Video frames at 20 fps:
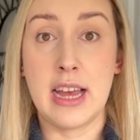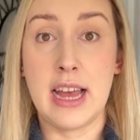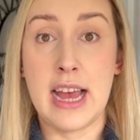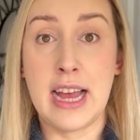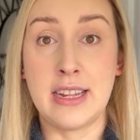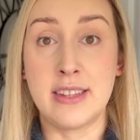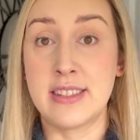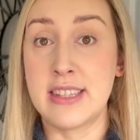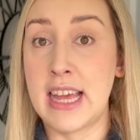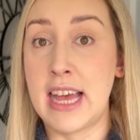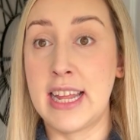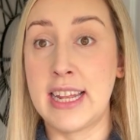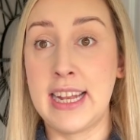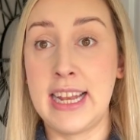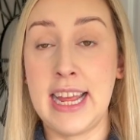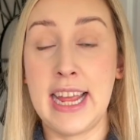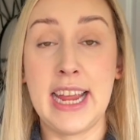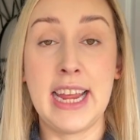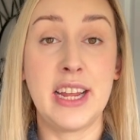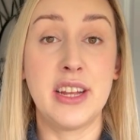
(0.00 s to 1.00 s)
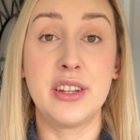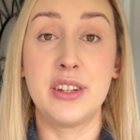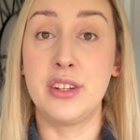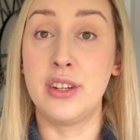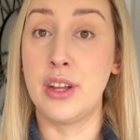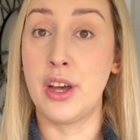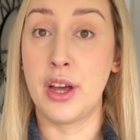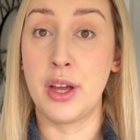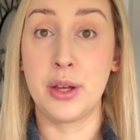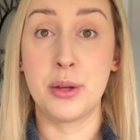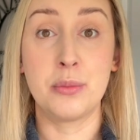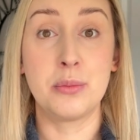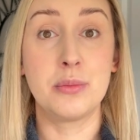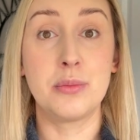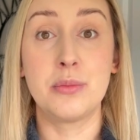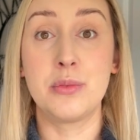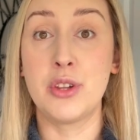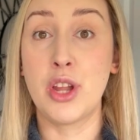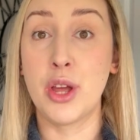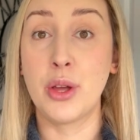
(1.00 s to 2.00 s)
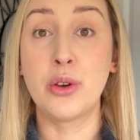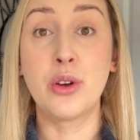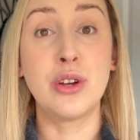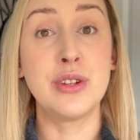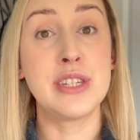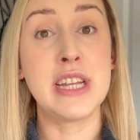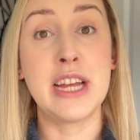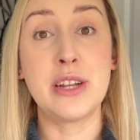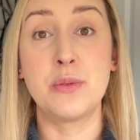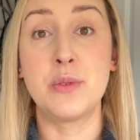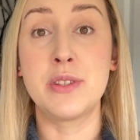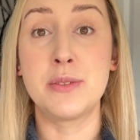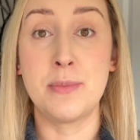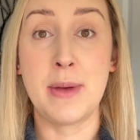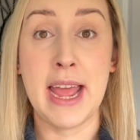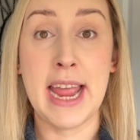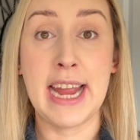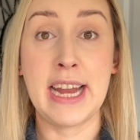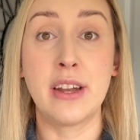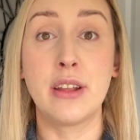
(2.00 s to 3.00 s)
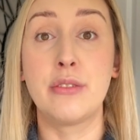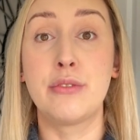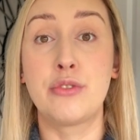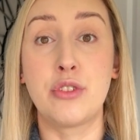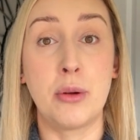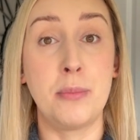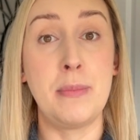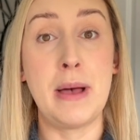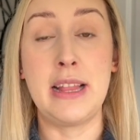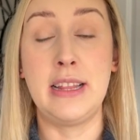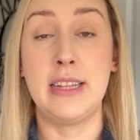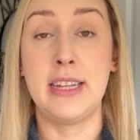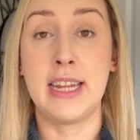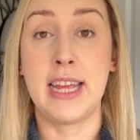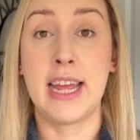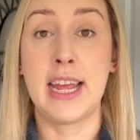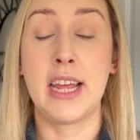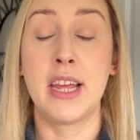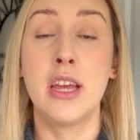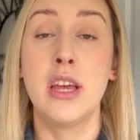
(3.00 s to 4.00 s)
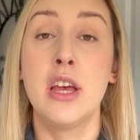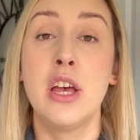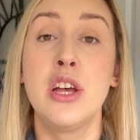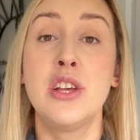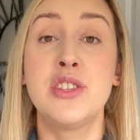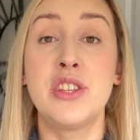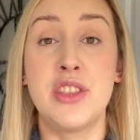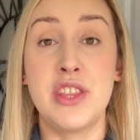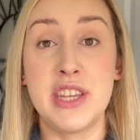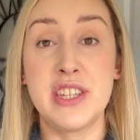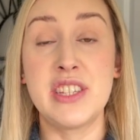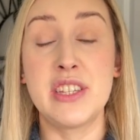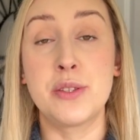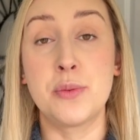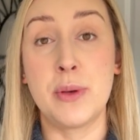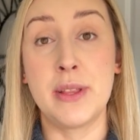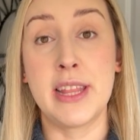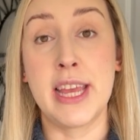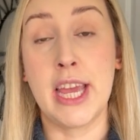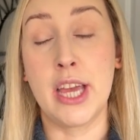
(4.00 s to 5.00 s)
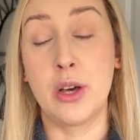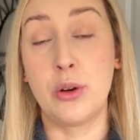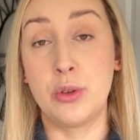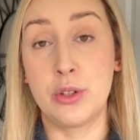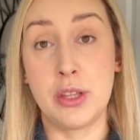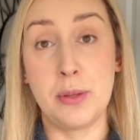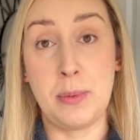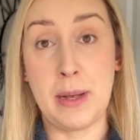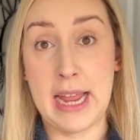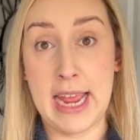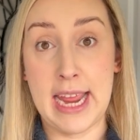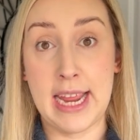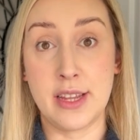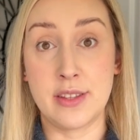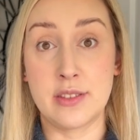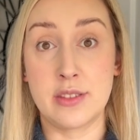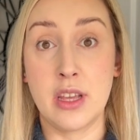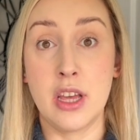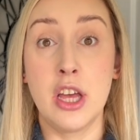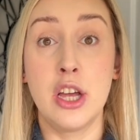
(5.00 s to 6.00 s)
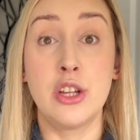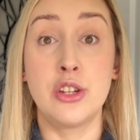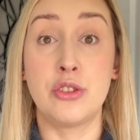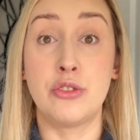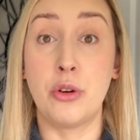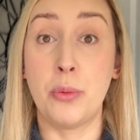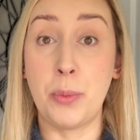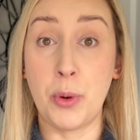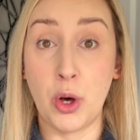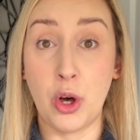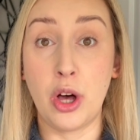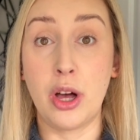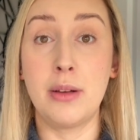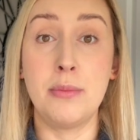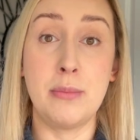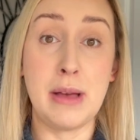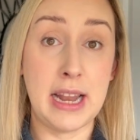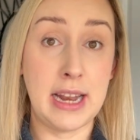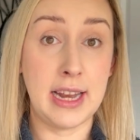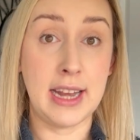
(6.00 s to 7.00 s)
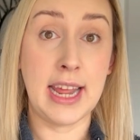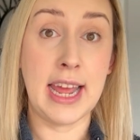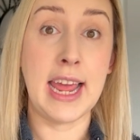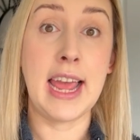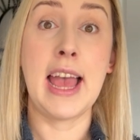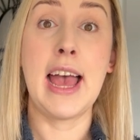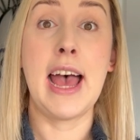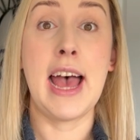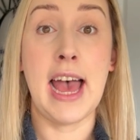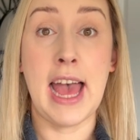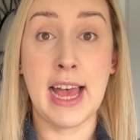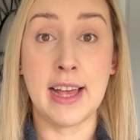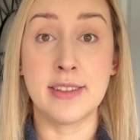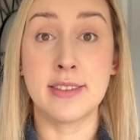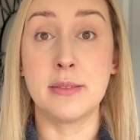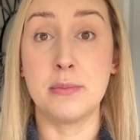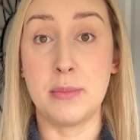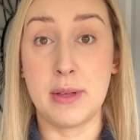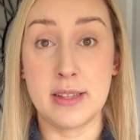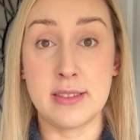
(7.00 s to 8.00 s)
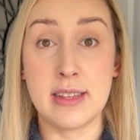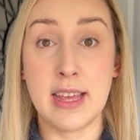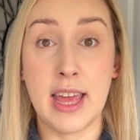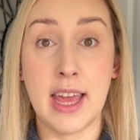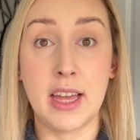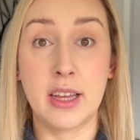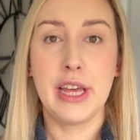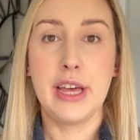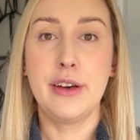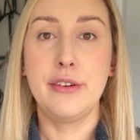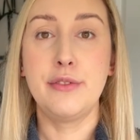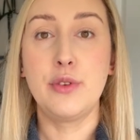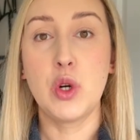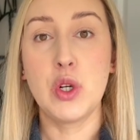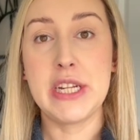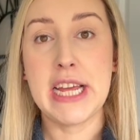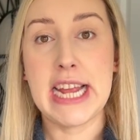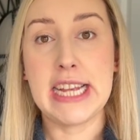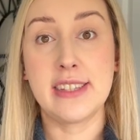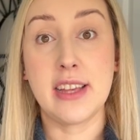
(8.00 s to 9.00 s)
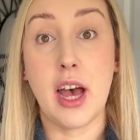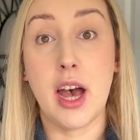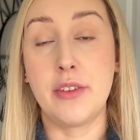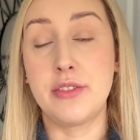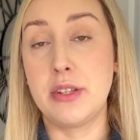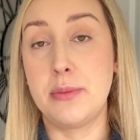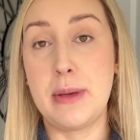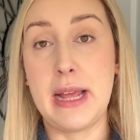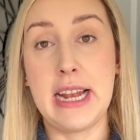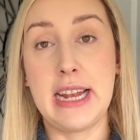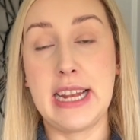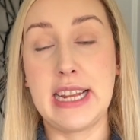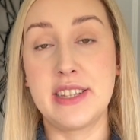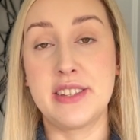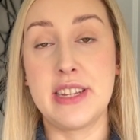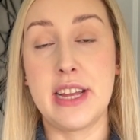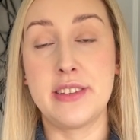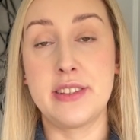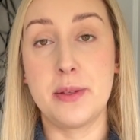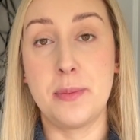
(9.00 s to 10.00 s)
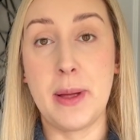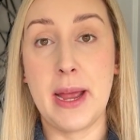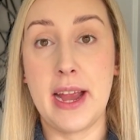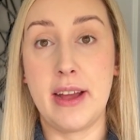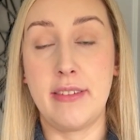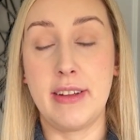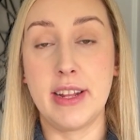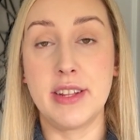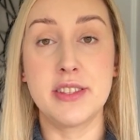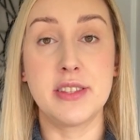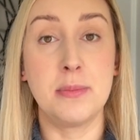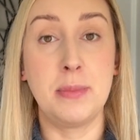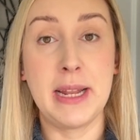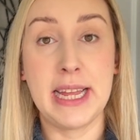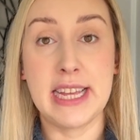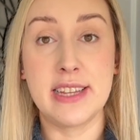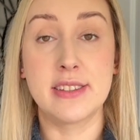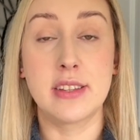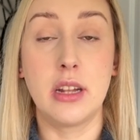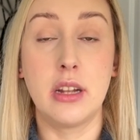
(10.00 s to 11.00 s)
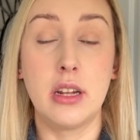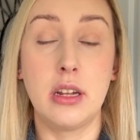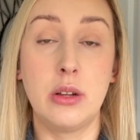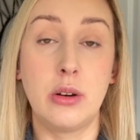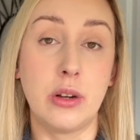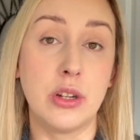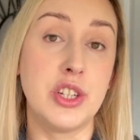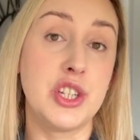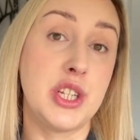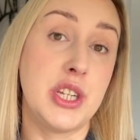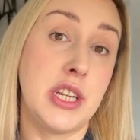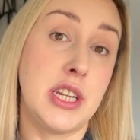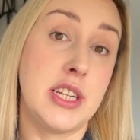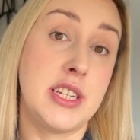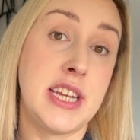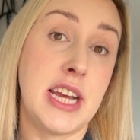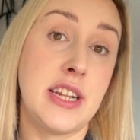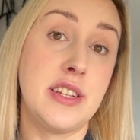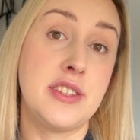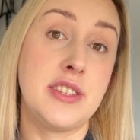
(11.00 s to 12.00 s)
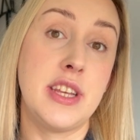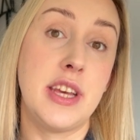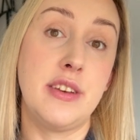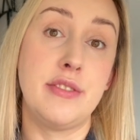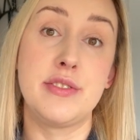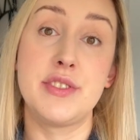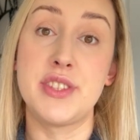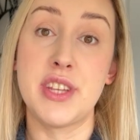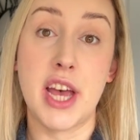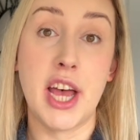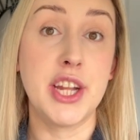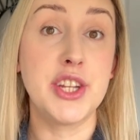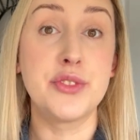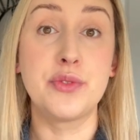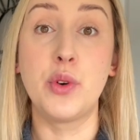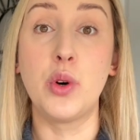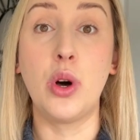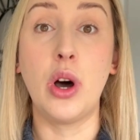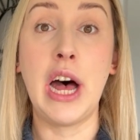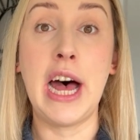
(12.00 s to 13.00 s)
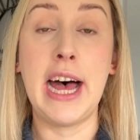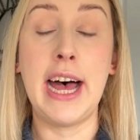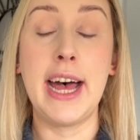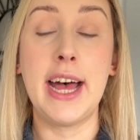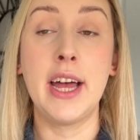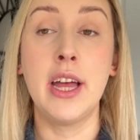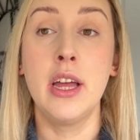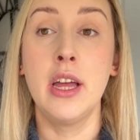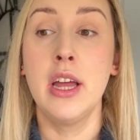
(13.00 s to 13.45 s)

And sadly, no contact was made from Melanie. So this is when they called the police to report Melanie as missing. 4 days after Melanie's disappearance, the police launched an intensive search for her.